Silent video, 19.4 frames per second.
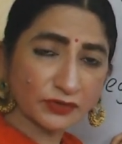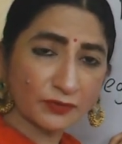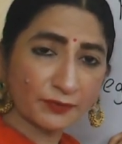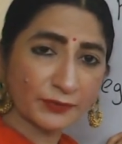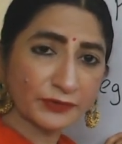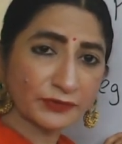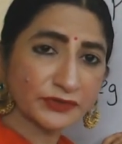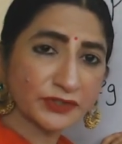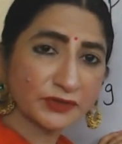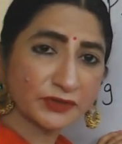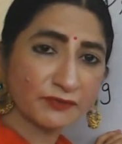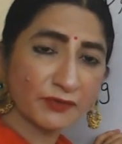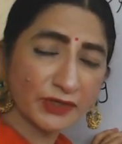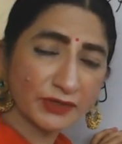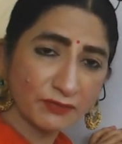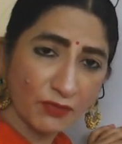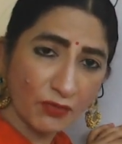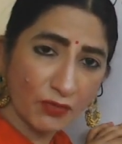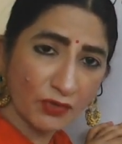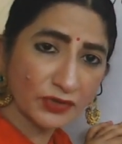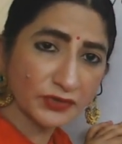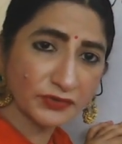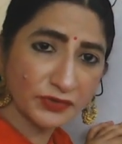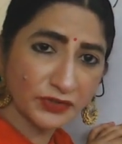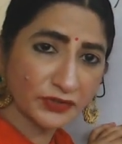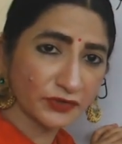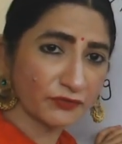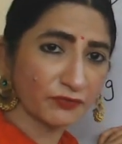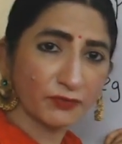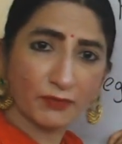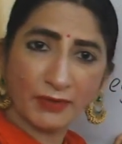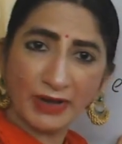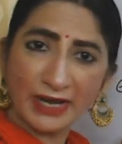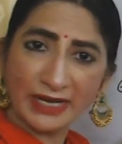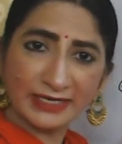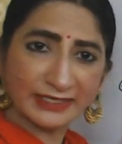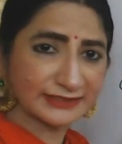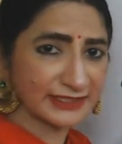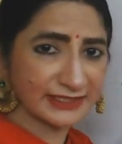of producing one more unit of
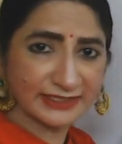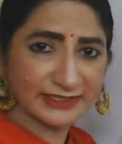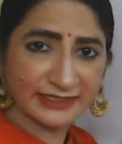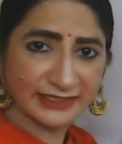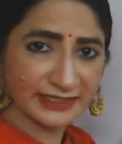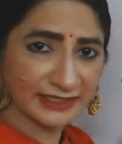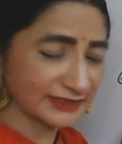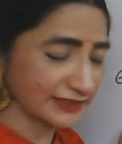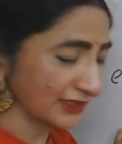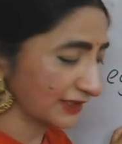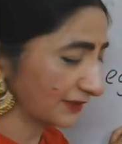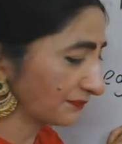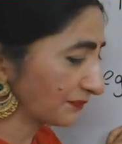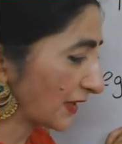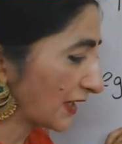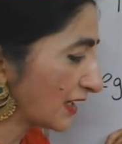mobile is increasing.